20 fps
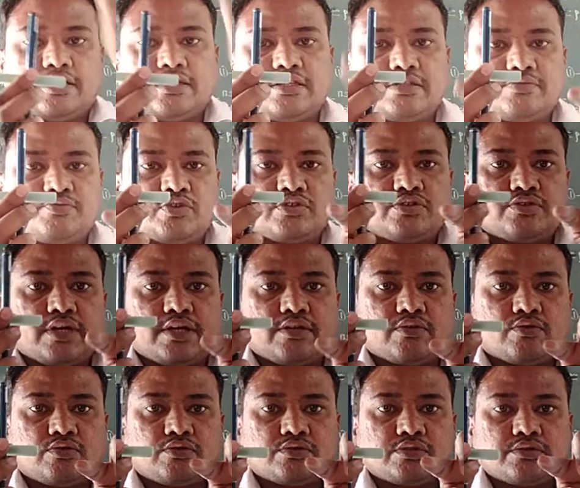This positive
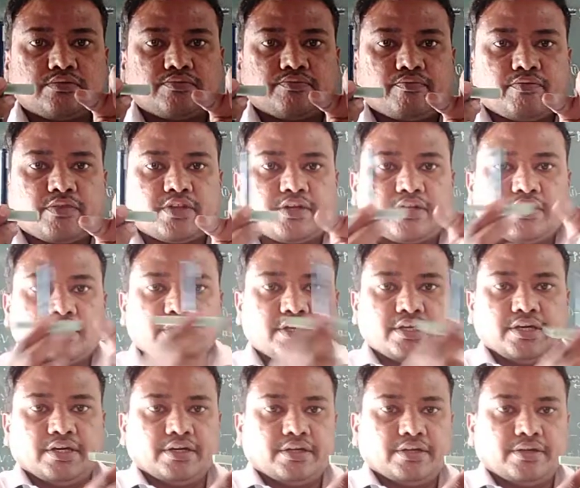ion cores
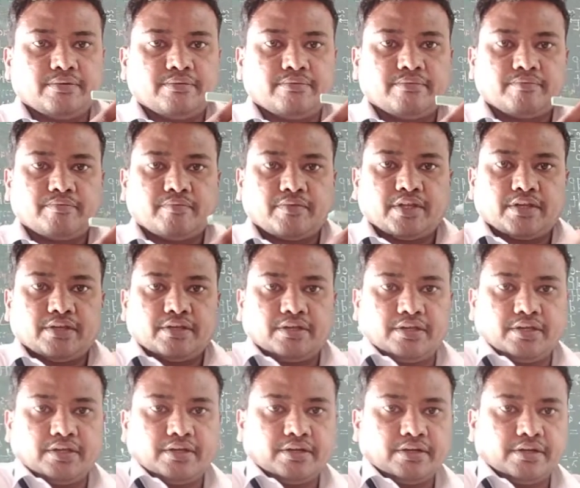here,
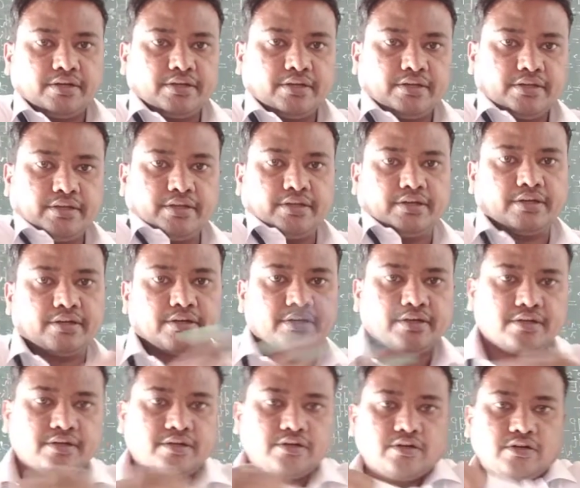here, here,
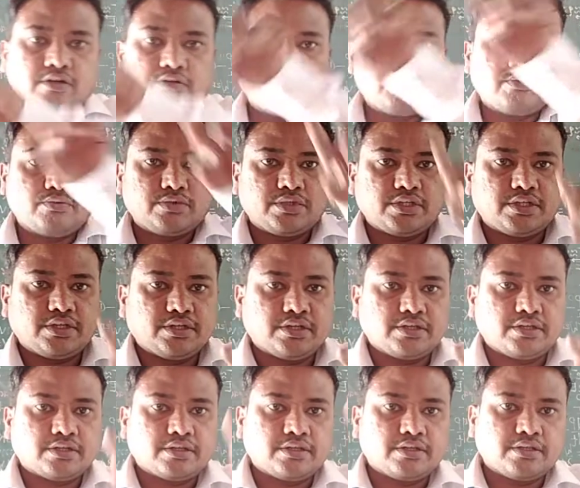
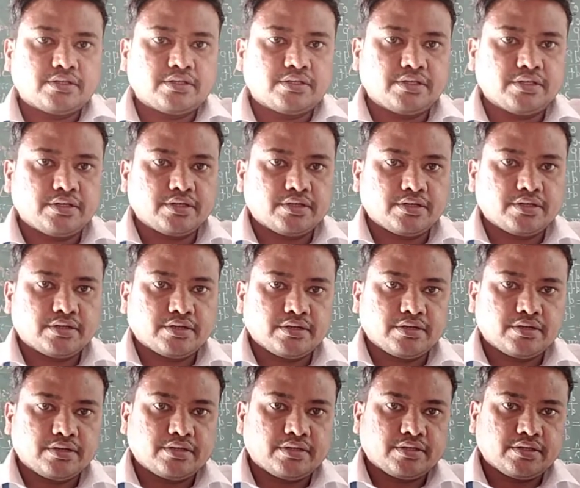here, here,
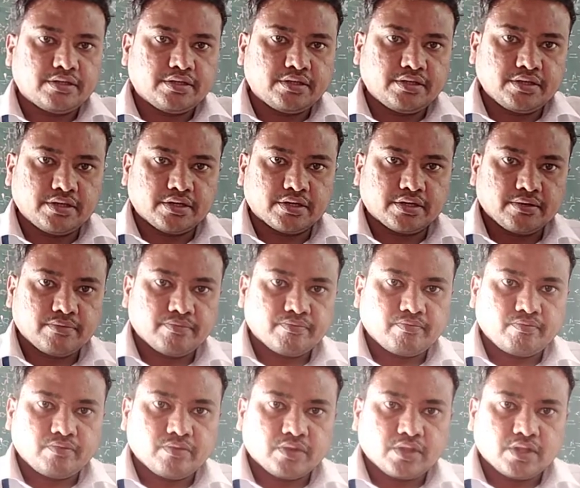here.
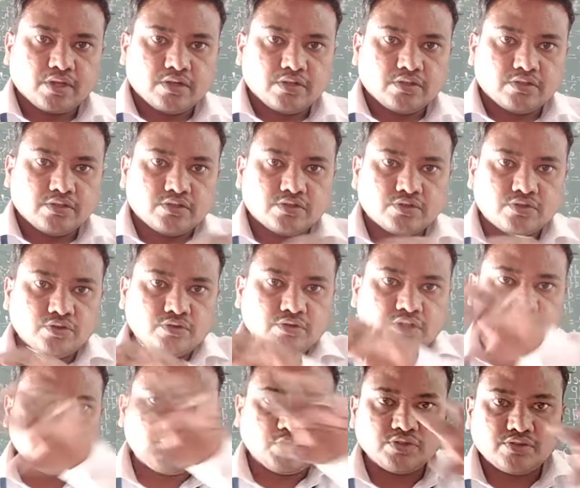So
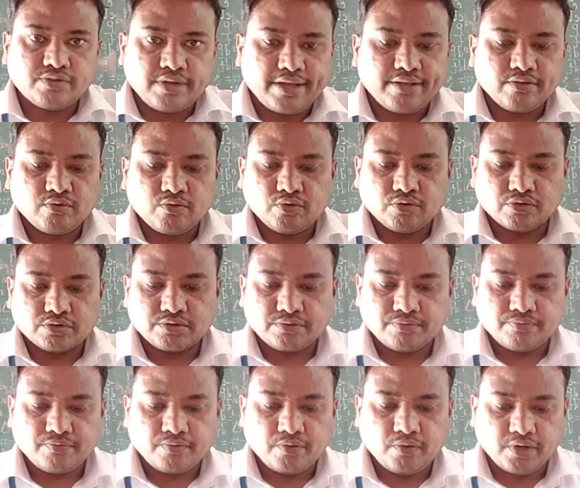this positive ion cores,
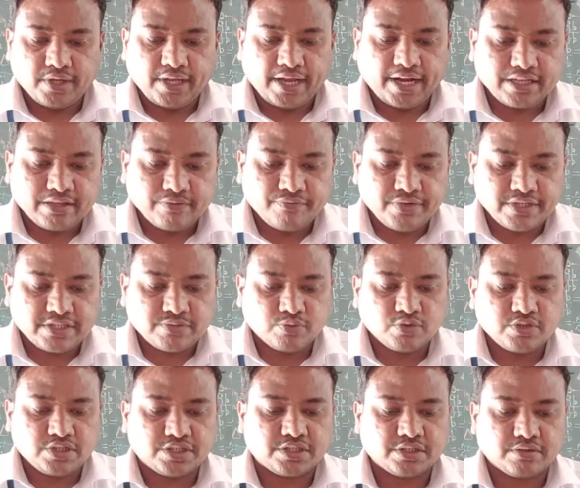okay, at the fixed
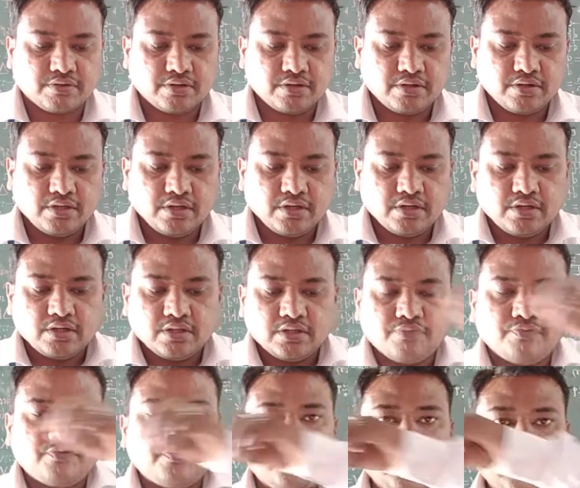position, the
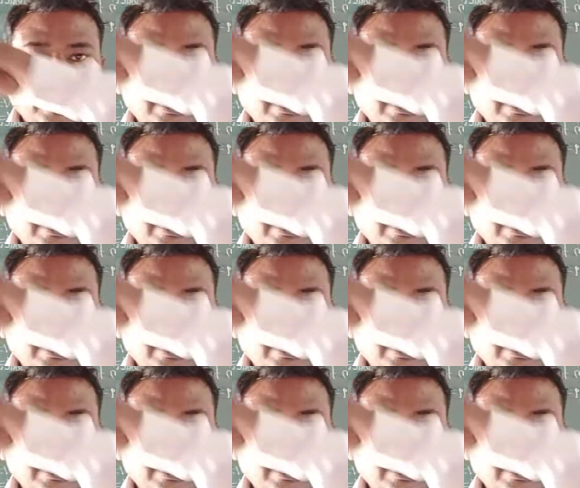free